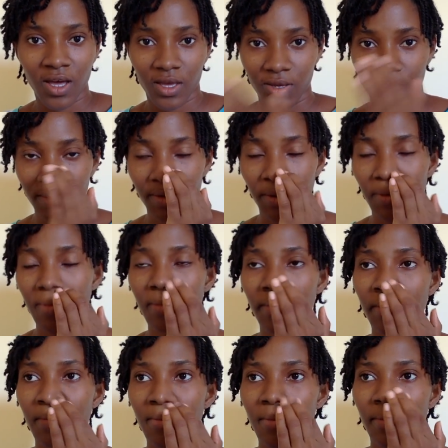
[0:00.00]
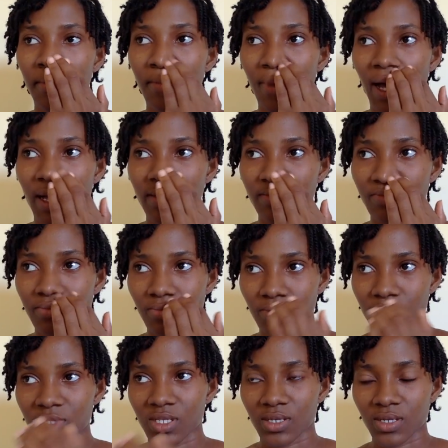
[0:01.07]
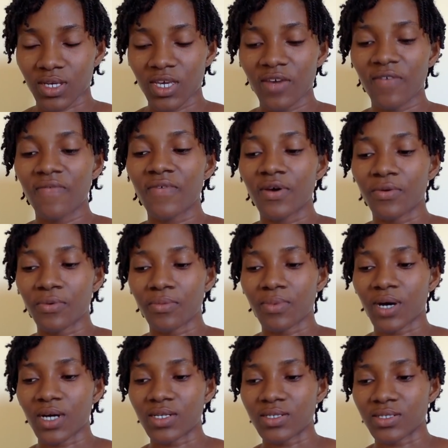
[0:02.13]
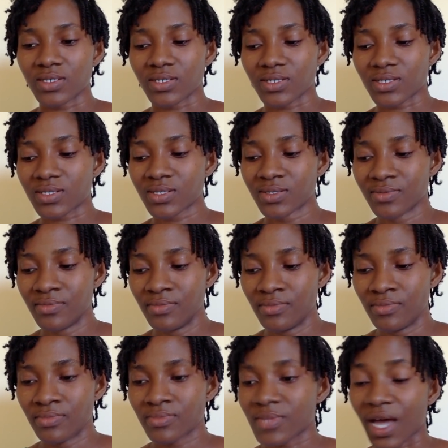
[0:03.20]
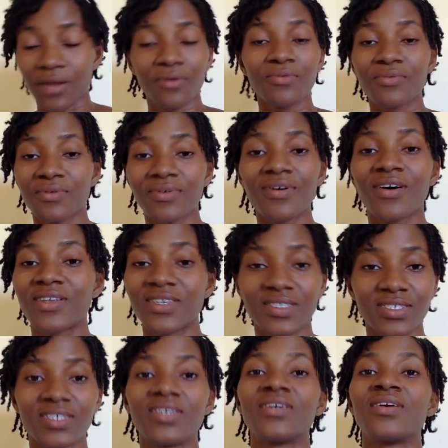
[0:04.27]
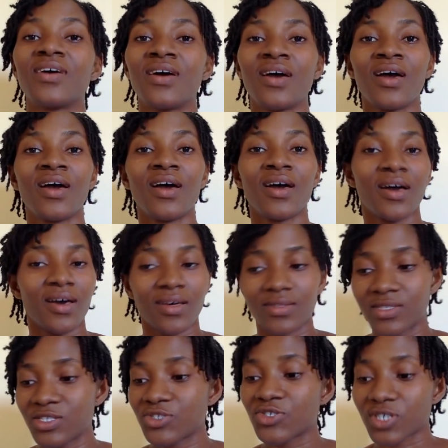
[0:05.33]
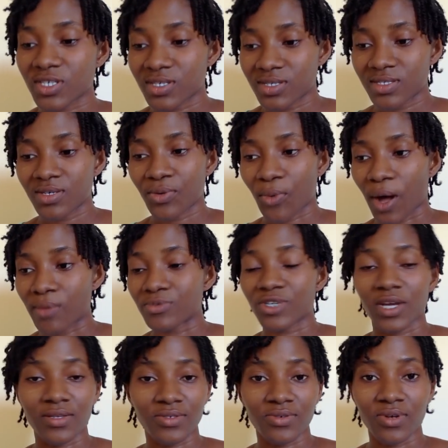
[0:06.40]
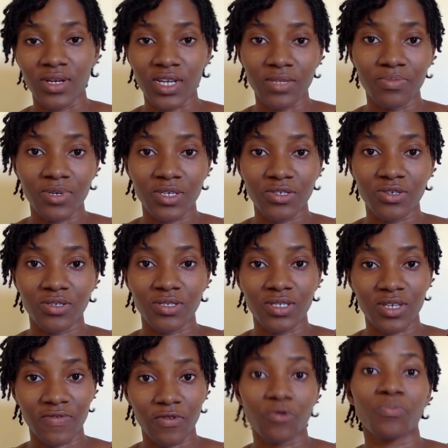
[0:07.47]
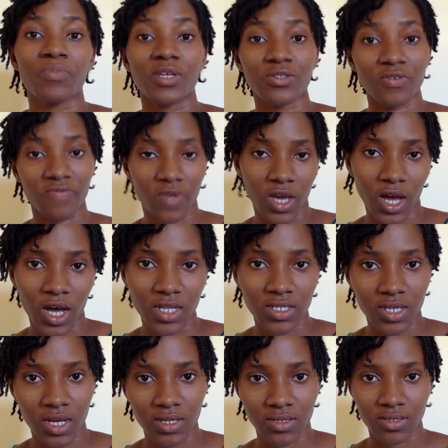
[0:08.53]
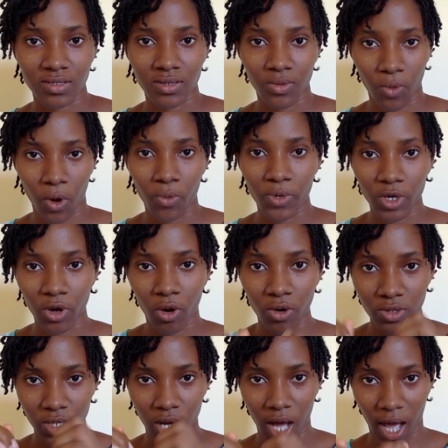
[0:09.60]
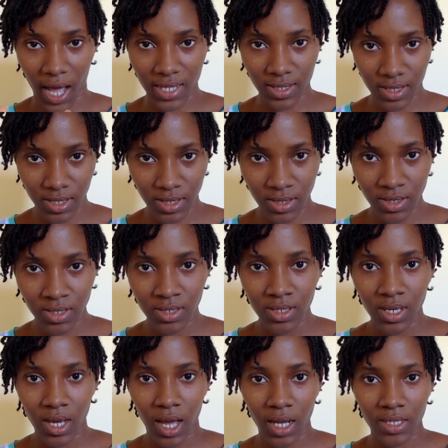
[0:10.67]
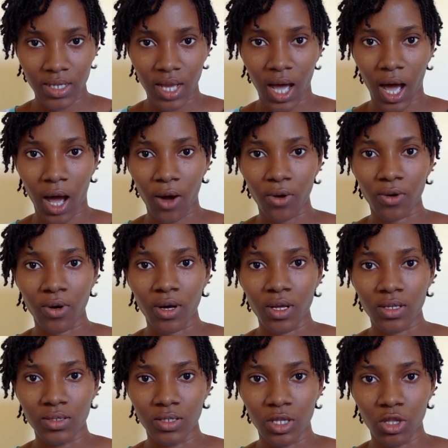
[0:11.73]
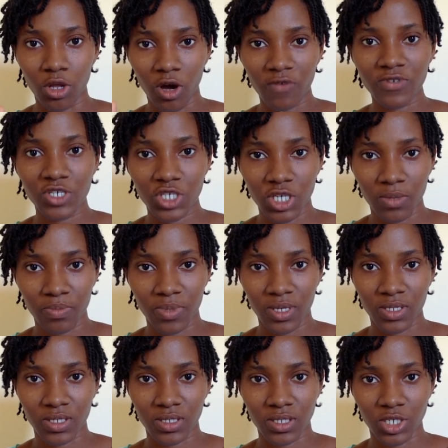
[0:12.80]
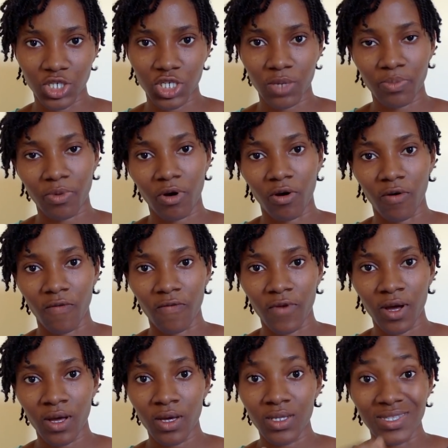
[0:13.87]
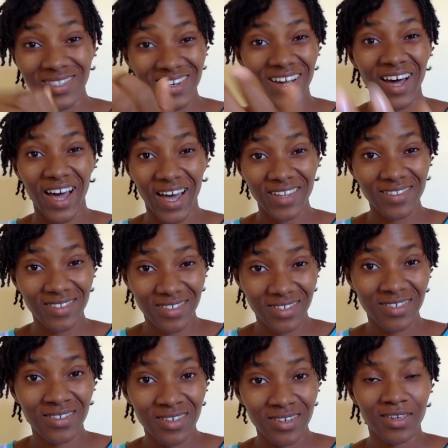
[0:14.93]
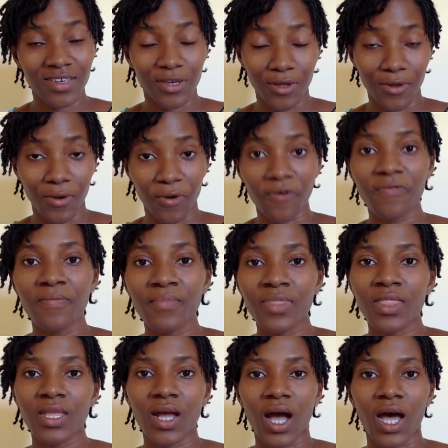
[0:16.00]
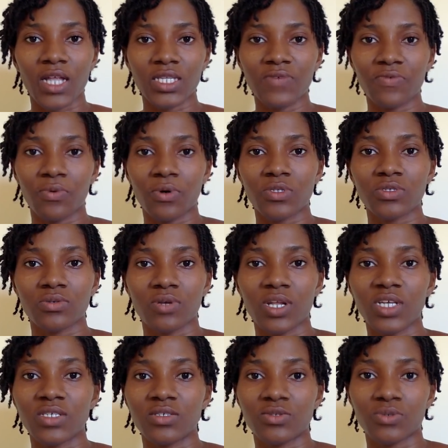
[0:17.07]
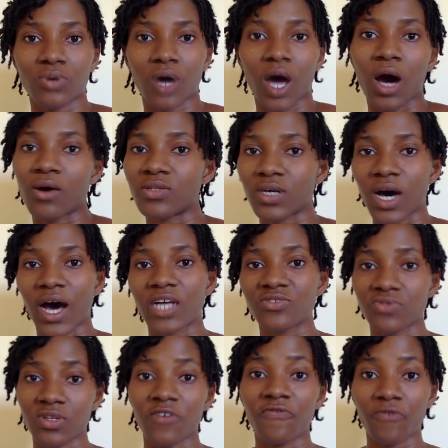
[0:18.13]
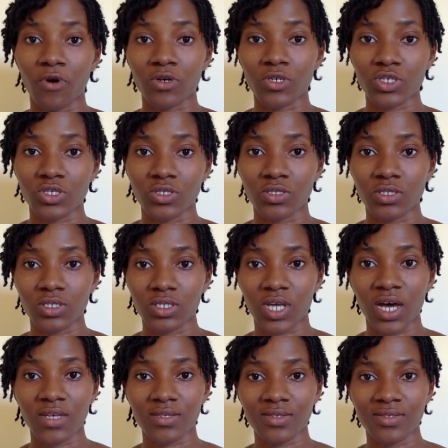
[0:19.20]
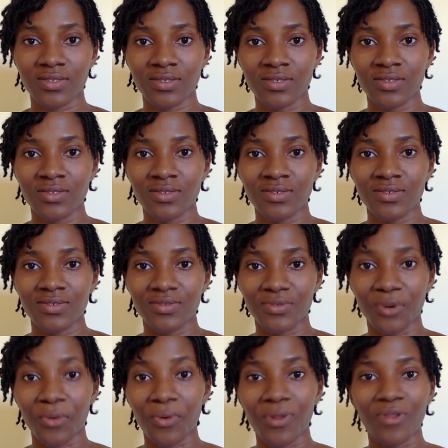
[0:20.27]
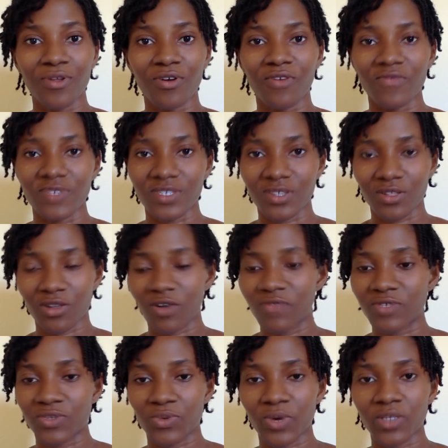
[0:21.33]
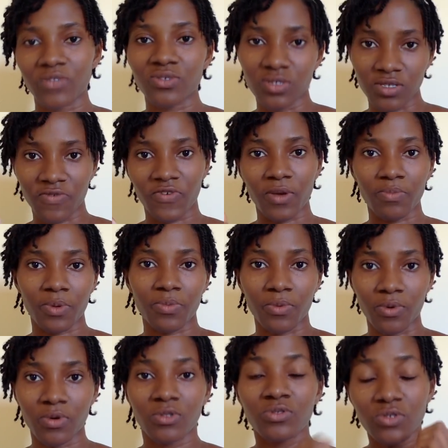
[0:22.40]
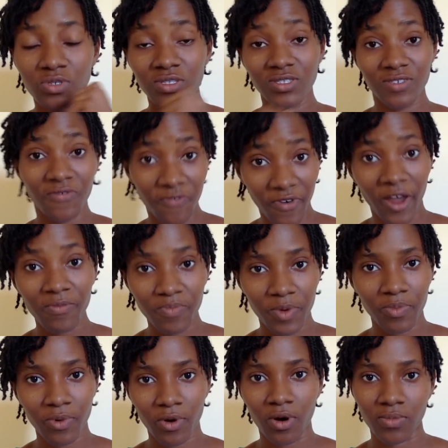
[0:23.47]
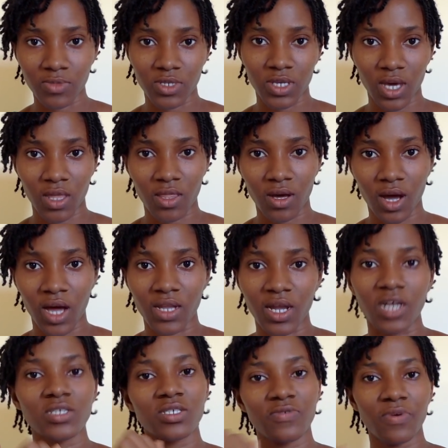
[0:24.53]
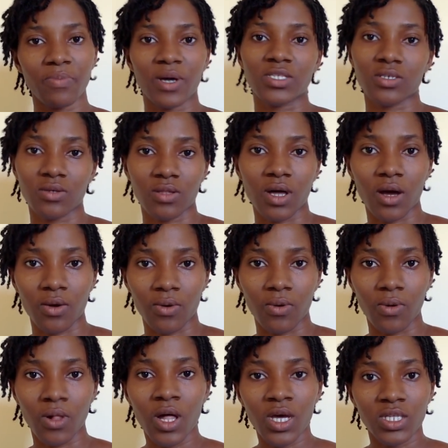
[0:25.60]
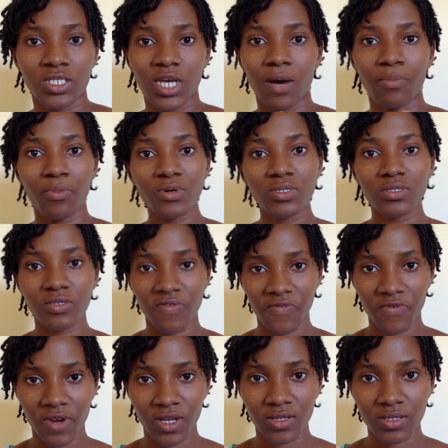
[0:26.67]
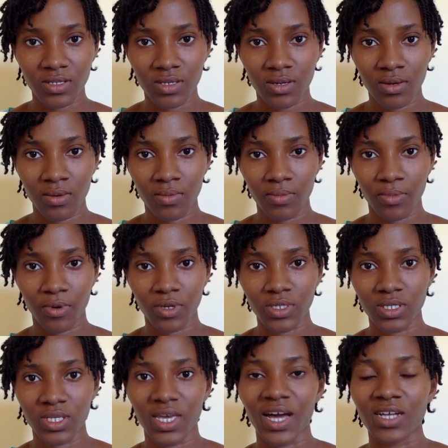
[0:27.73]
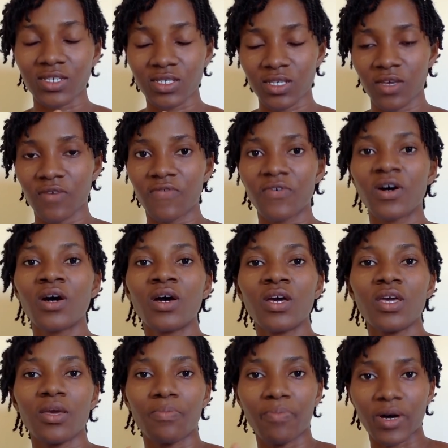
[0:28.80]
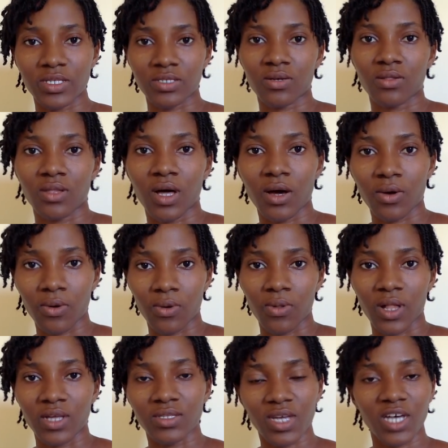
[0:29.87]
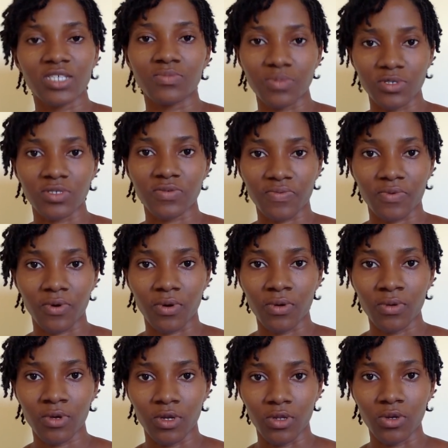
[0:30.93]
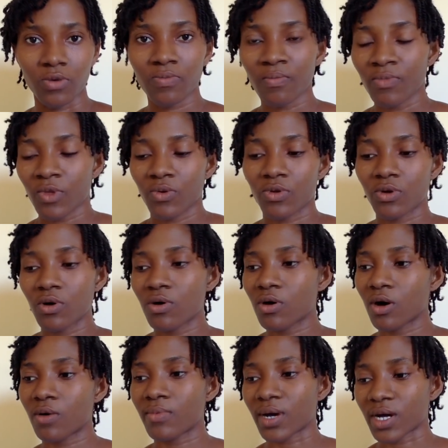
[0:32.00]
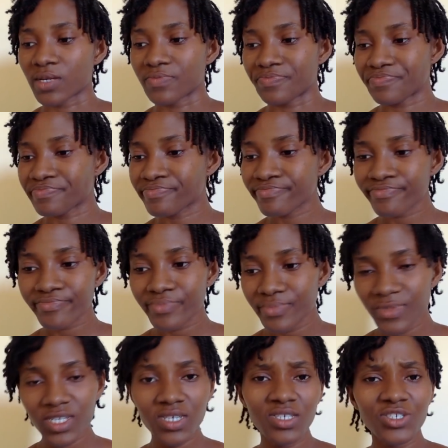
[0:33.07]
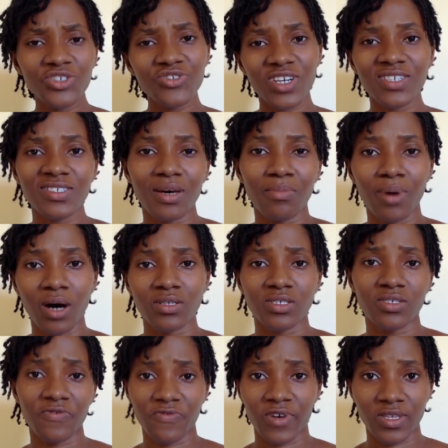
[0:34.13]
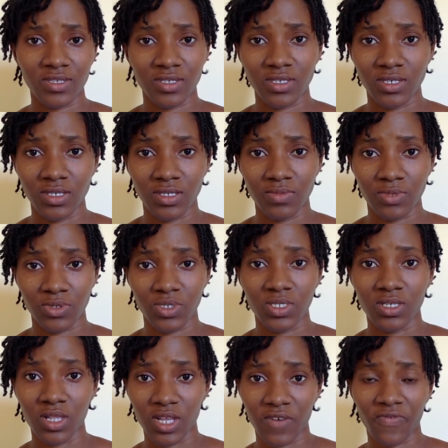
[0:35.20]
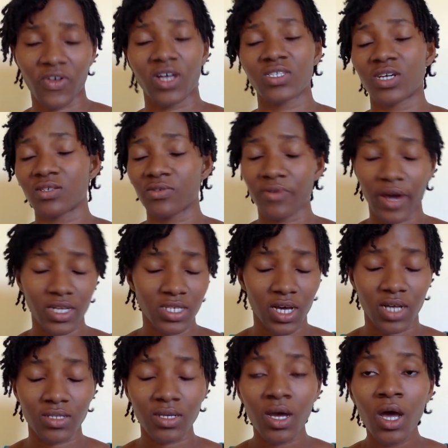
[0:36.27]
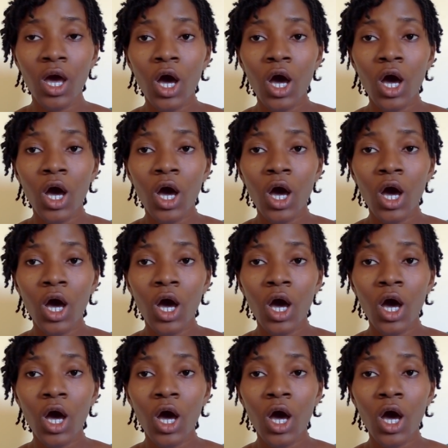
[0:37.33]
And if a woman is, I don't know, honestly, this is just what I'm trying to relate based on the development of the heart and what we call the heart, and how the love shape is in the shape of the heart, And if we want to relate it to how the heart really functions, that's not what love is. Love is when two different people come together and achieve a particular goal. They are both different, but they achieve a particular goal, and that's beautiful. We don't come and stress about the differences between the left heart and the right heart.